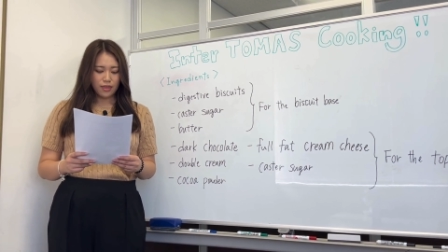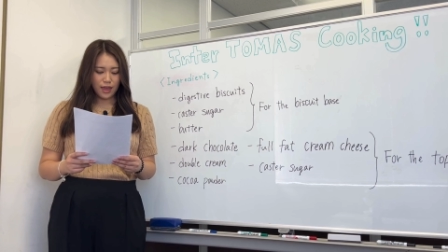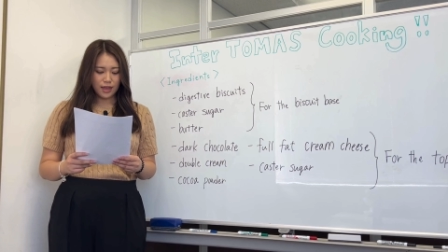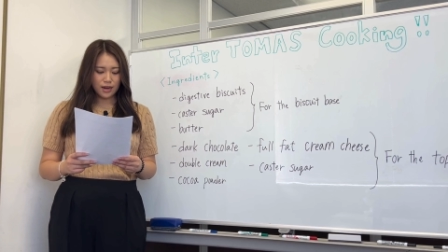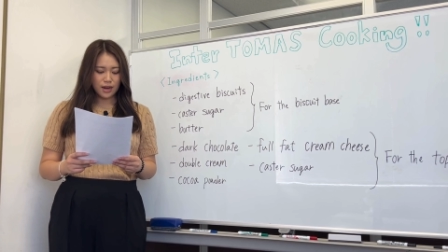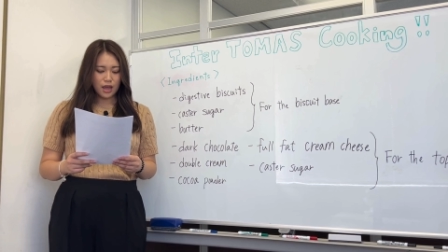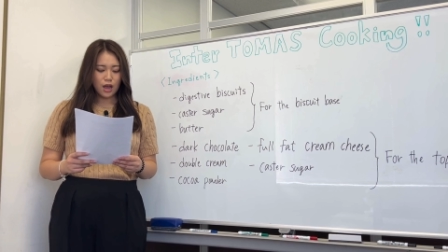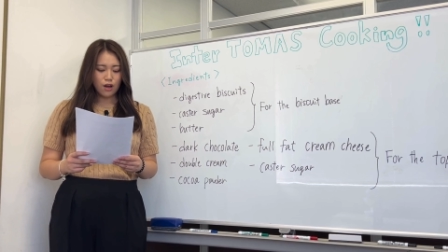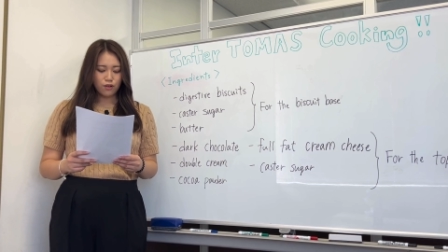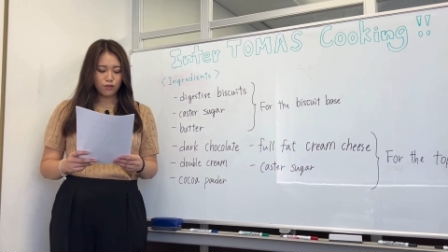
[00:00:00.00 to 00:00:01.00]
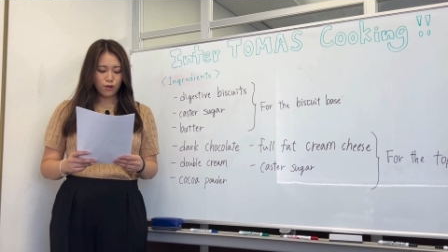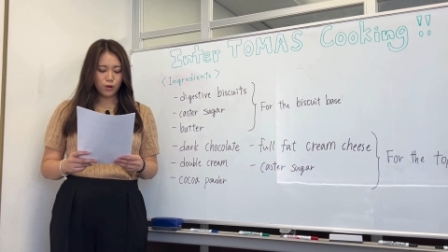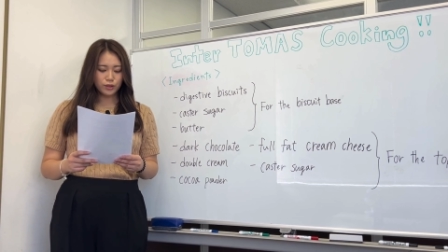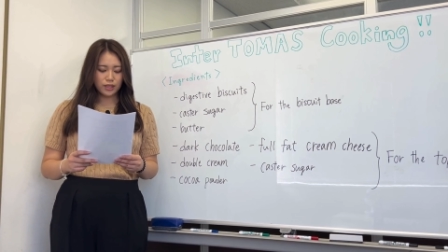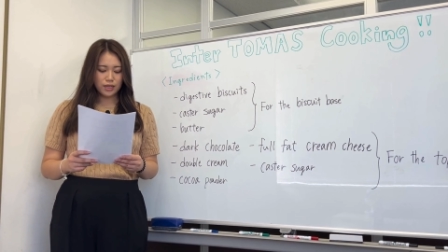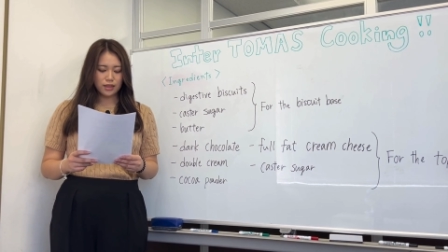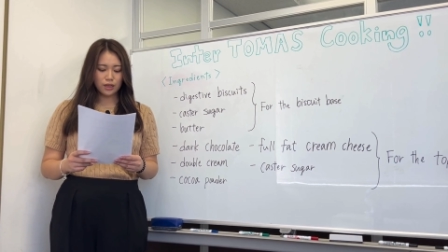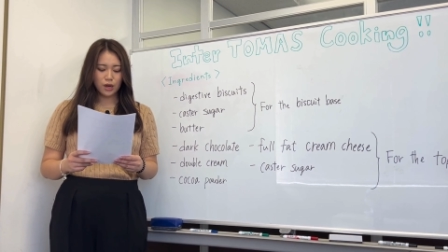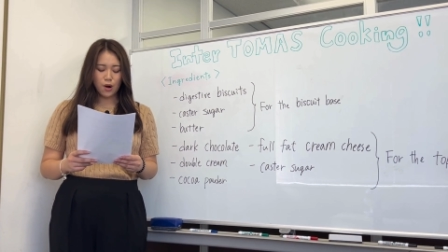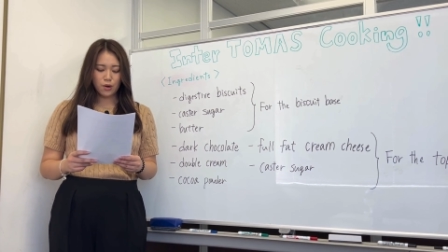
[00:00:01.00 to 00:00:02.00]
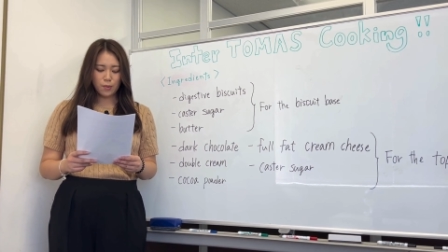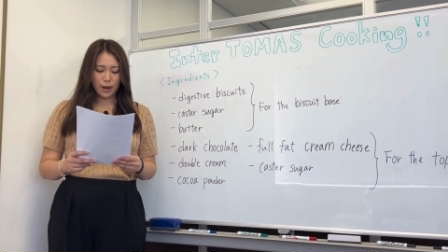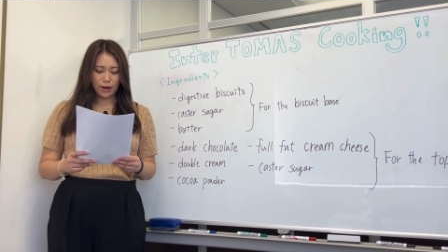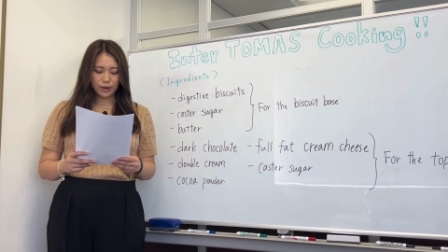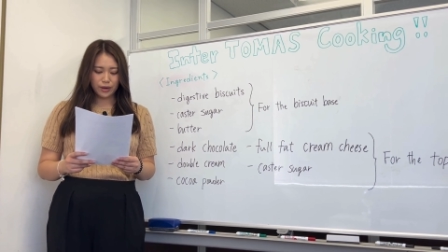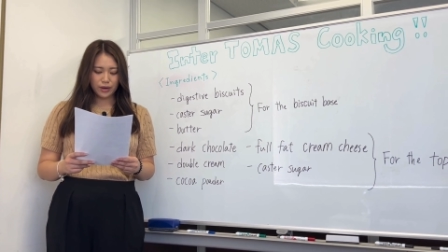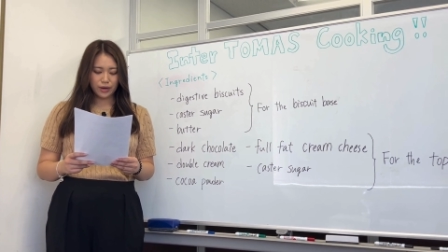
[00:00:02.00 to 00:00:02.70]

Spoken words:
Then, fold in the cocoa powder.